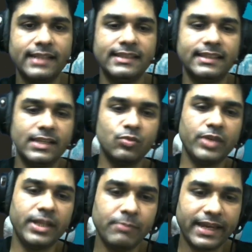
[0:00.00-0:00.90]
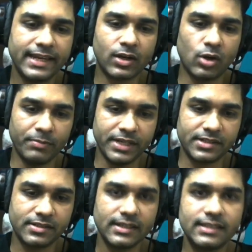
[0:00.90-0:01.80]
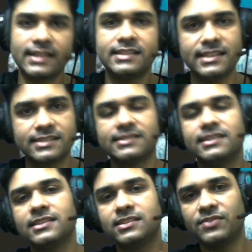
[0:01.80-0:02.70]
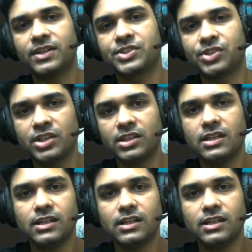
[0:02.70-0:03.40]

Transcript: and then we make a commit that yes, this is version